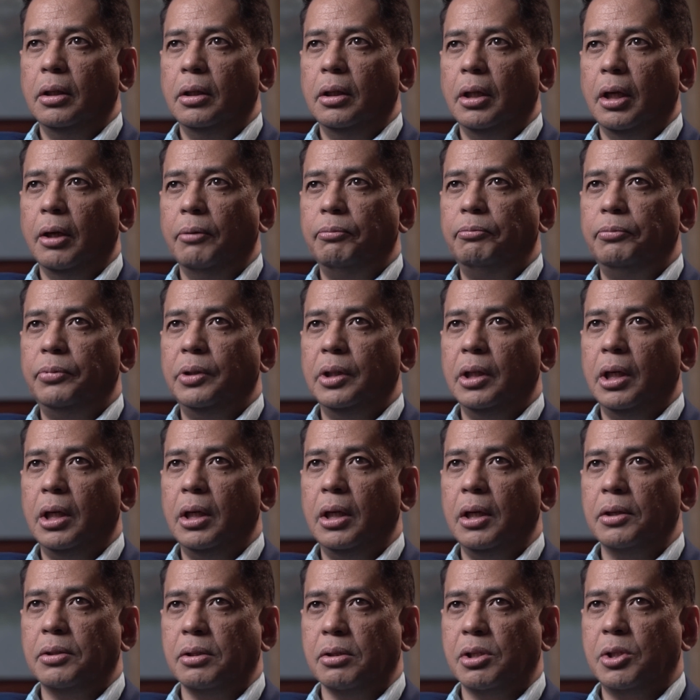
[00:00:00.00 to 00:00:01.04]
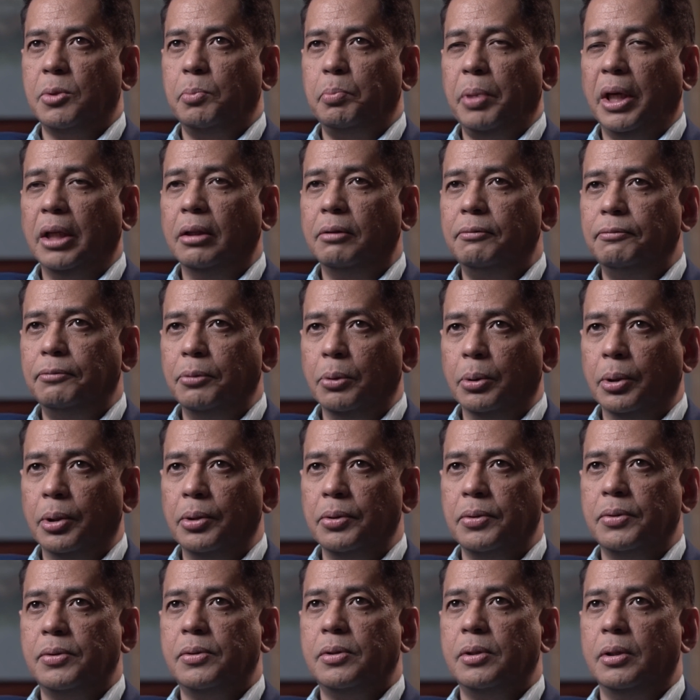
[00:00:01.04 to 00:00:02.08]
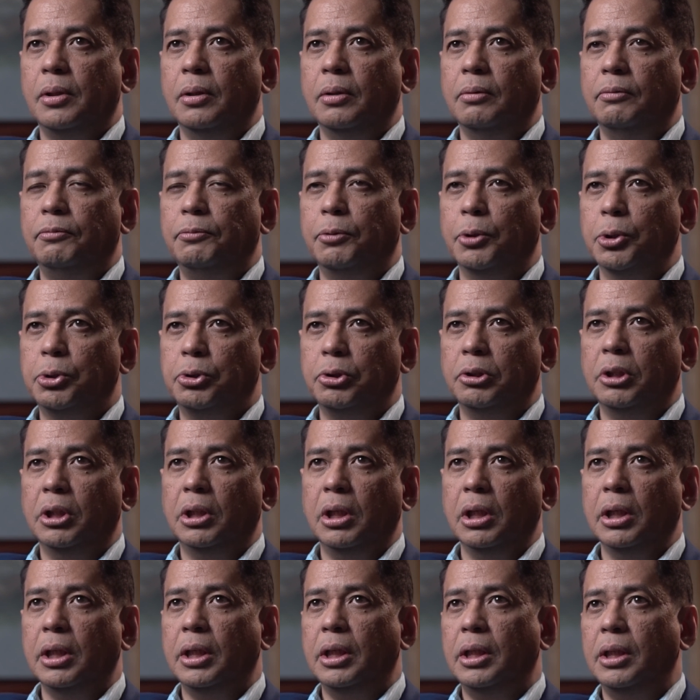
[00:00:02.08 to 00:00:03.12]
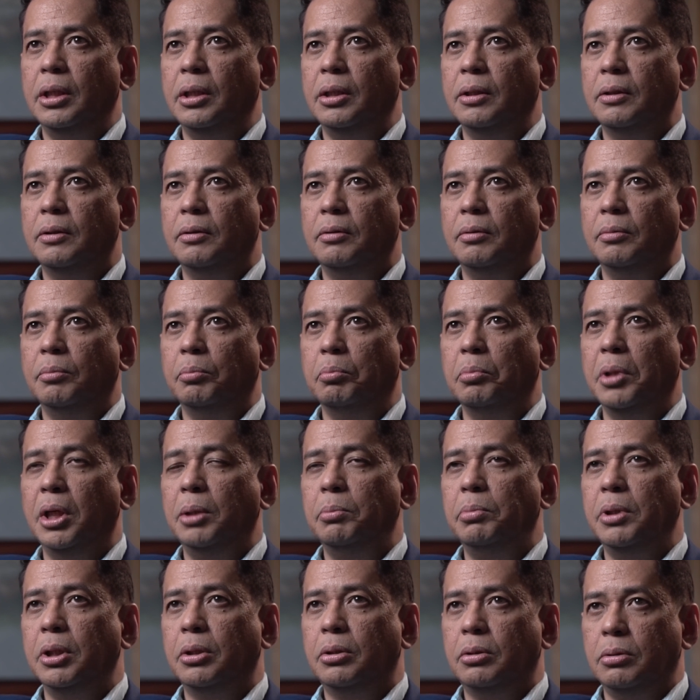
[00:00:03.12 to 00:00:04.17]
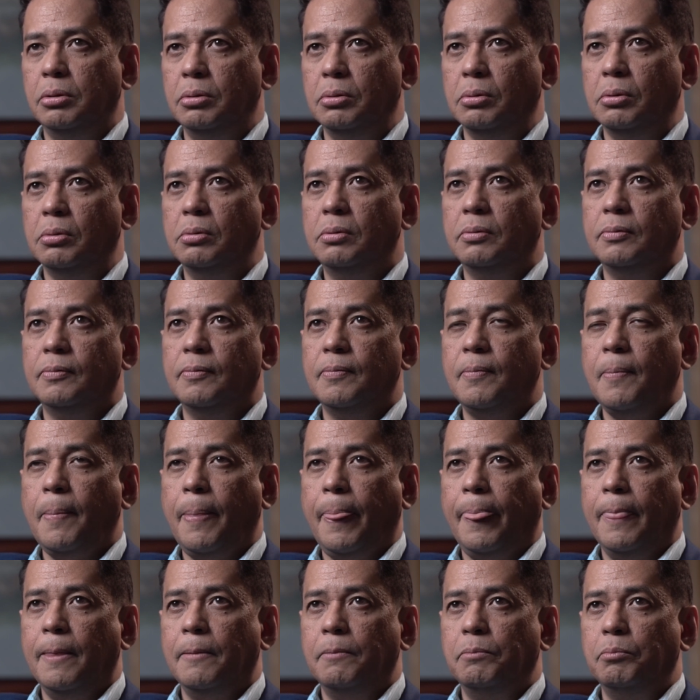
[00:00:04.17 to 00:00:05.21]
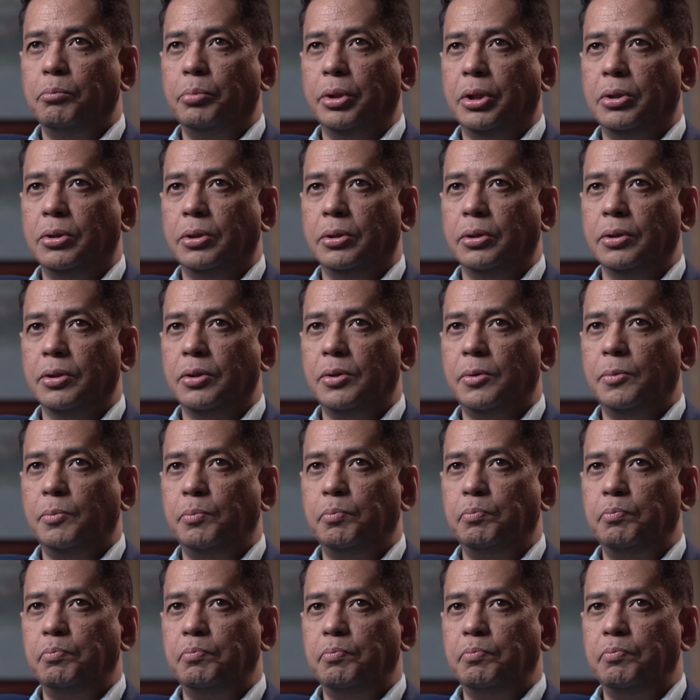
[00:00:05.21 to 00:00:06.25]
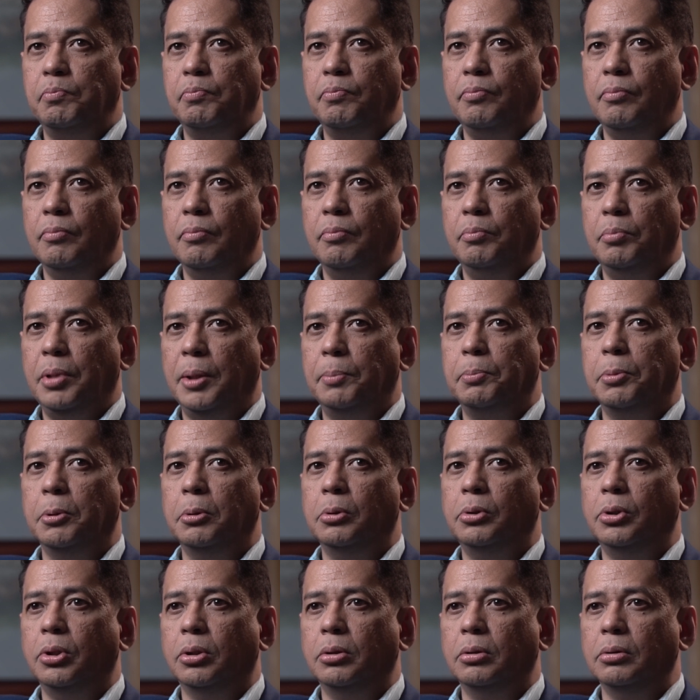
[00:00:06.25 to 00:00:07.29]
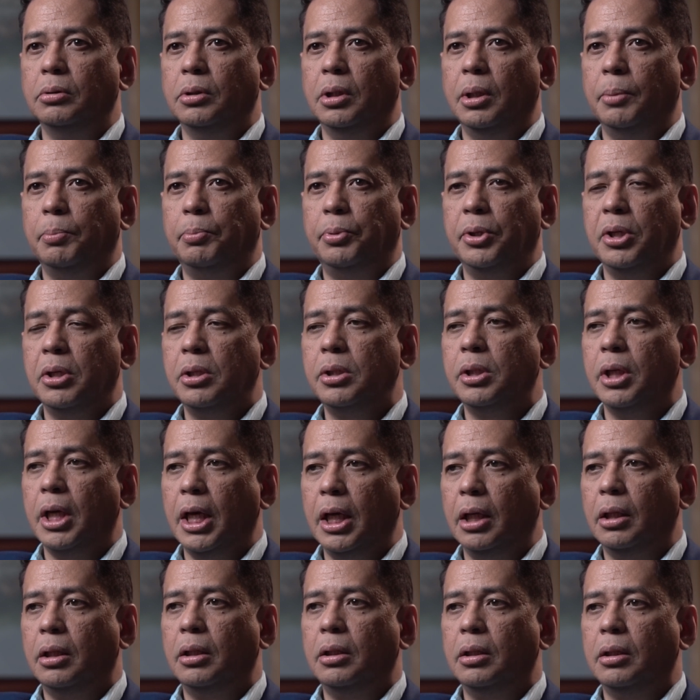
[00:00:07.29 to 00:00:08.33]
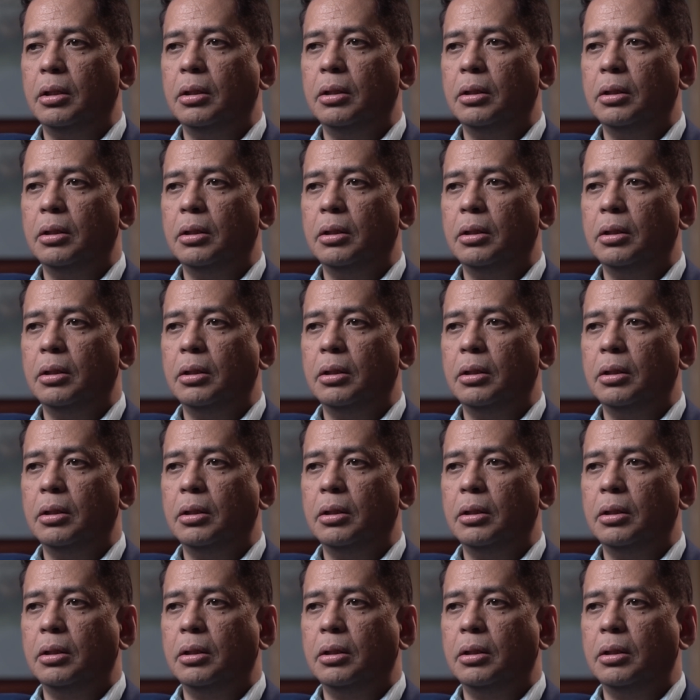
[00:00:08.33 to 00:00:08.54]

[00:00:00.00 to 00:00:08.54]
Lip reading: FVR as a spent force, unfortunately, may be true because people don't appreciate